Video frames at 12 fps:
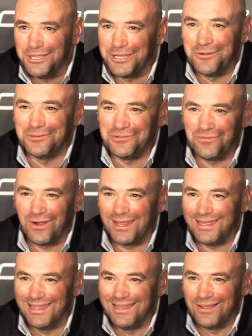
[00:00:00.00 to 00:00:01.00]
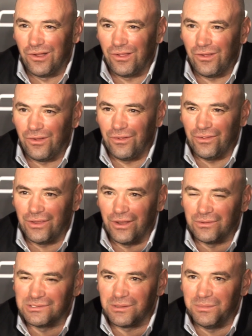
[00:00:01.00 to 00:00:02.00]
You know, it's funny, you
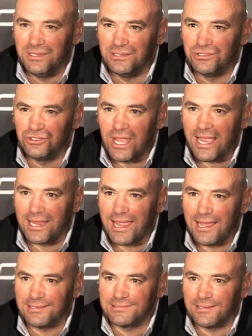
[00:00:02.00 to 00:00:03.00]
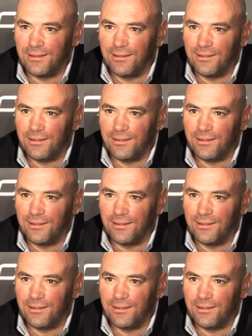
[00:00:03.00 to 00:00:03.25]
know, some of these jackass